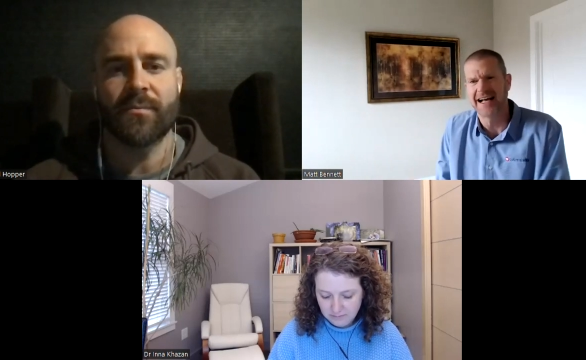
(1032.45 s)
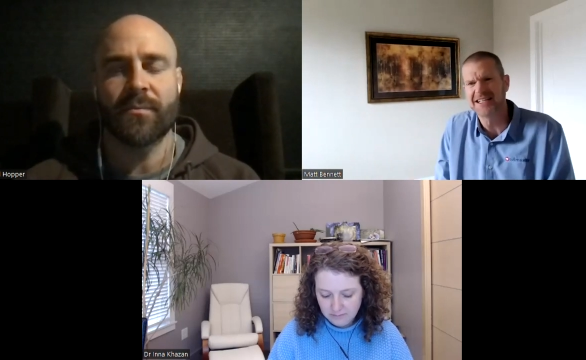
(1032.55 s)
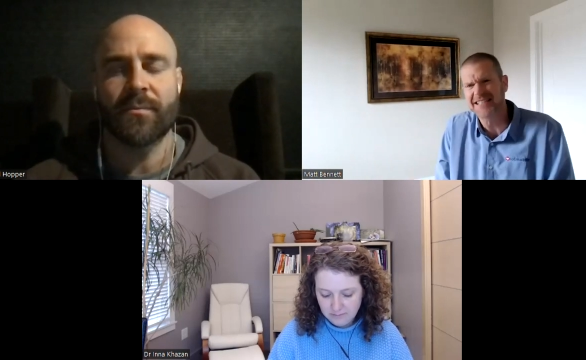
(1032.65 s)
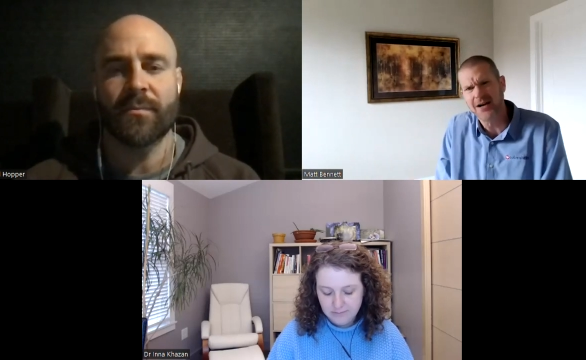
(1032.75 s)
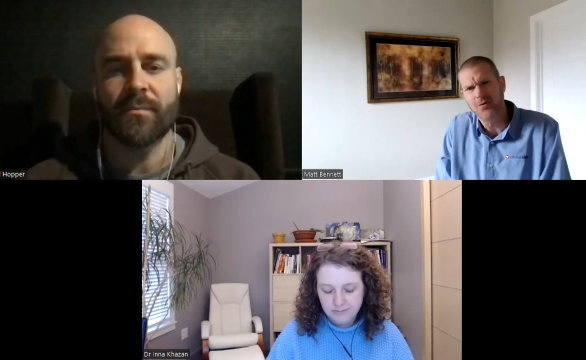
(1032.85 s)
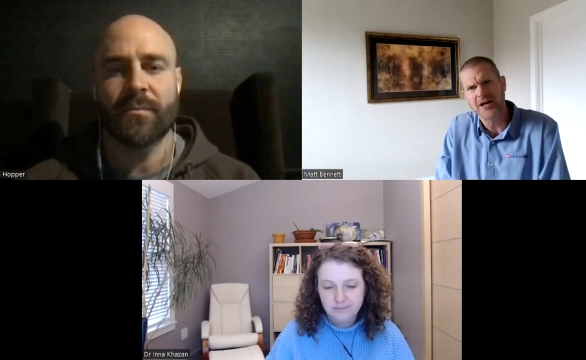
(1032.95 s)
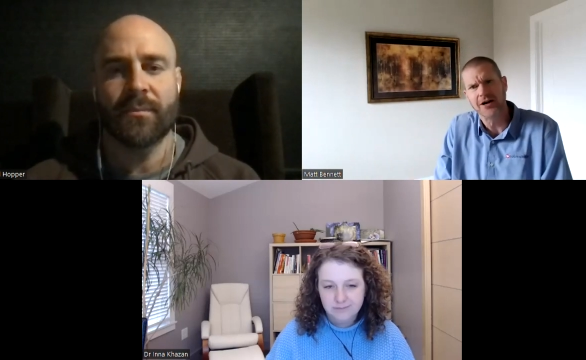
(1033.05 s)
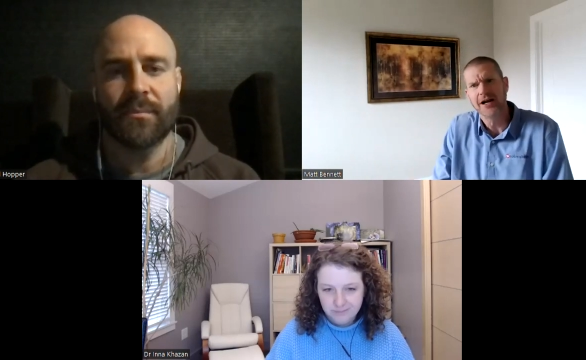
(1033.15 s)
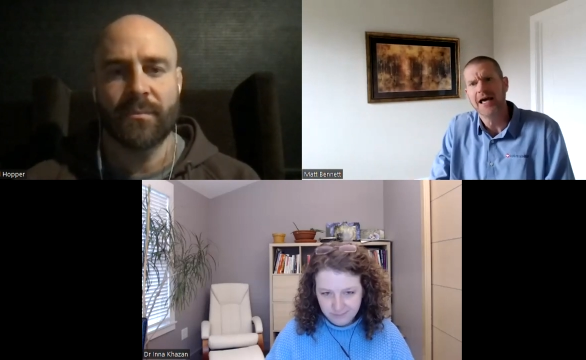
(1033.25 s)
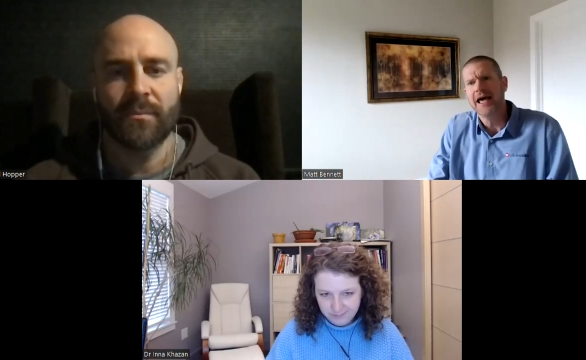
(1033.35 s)
Speaker 1: And I just kind of
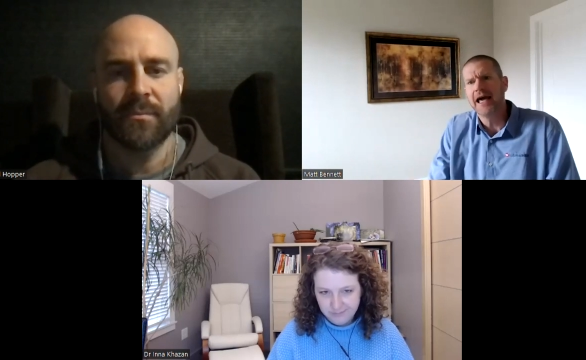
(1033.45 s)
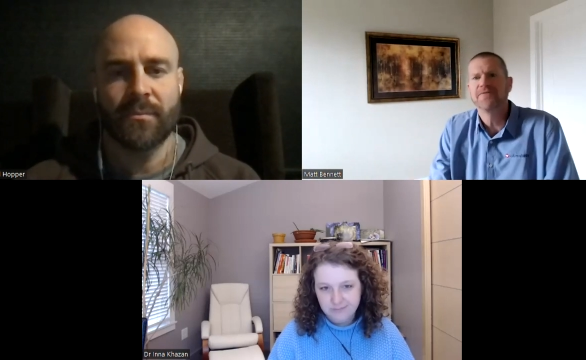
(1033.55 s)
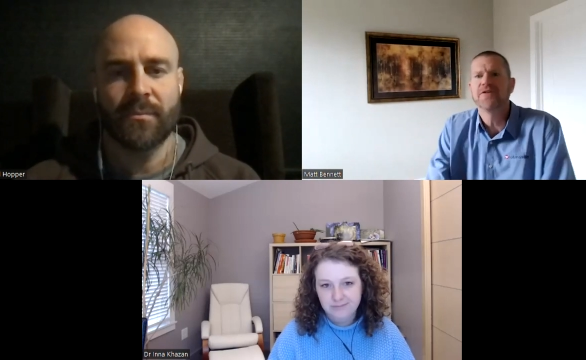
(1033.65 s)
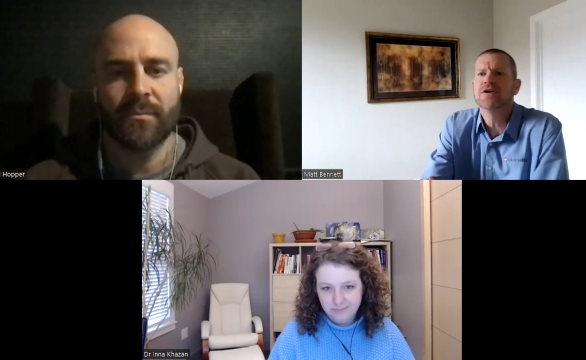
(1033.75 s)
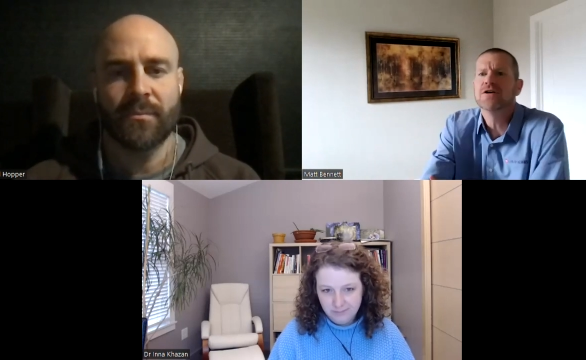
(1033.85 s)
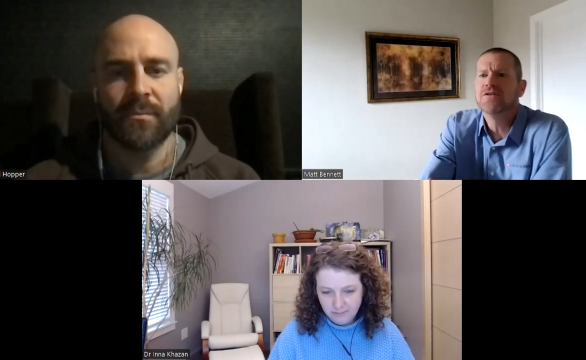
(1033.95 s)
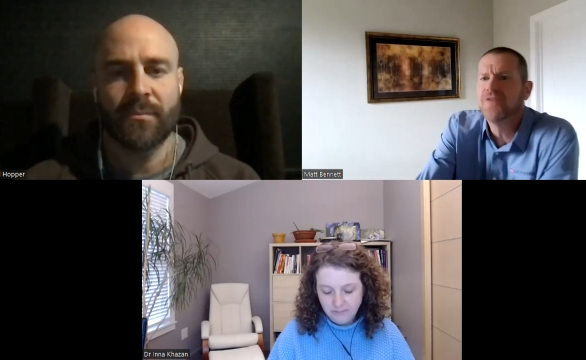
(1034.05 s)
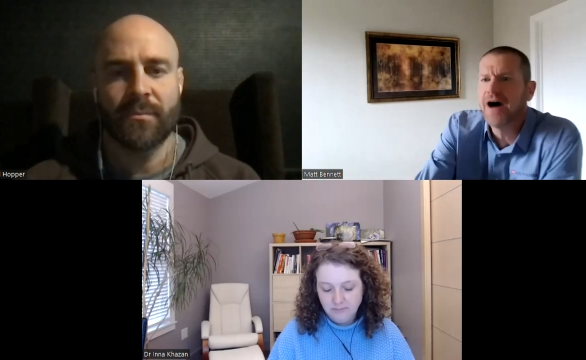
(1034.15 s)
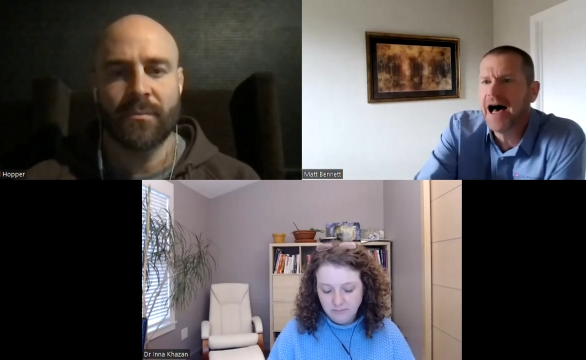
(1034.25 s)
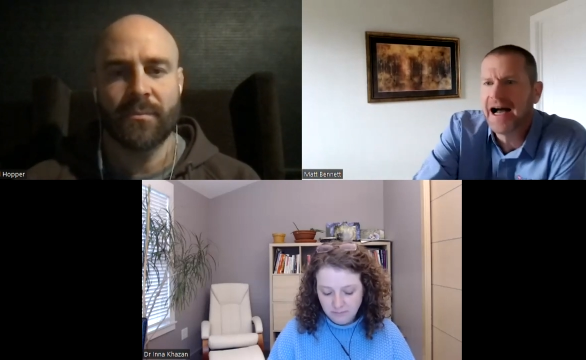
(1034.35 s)
wonder if
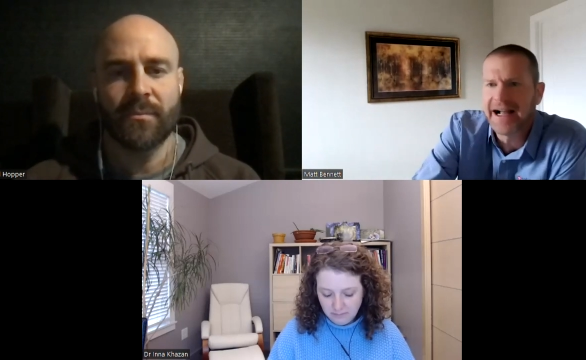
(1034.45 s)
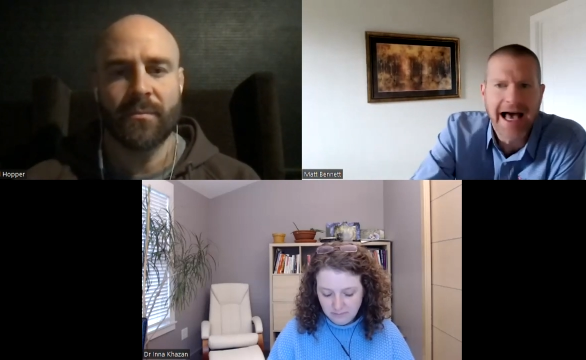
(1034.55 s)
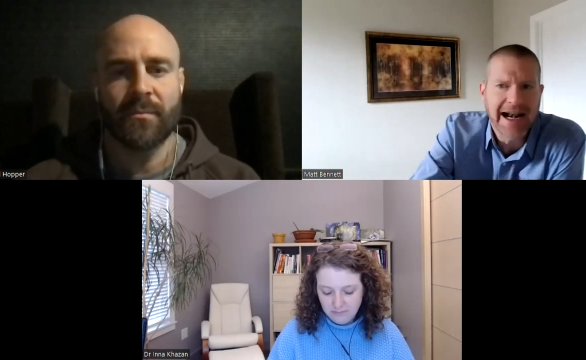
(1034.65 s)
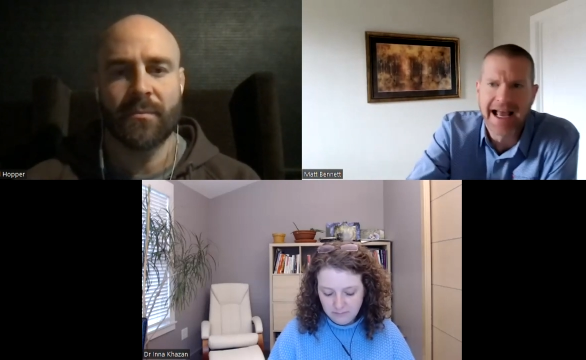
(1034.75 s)
you've got